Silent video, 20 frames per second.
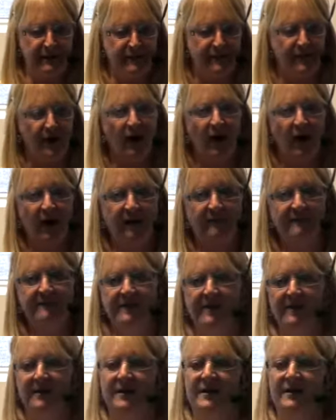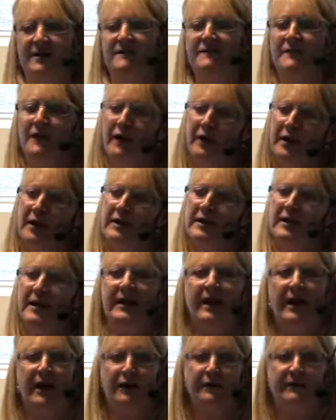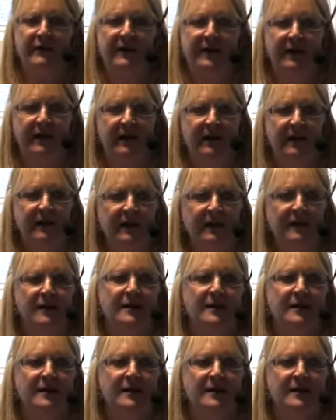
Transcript: 5, if I don't get out of here,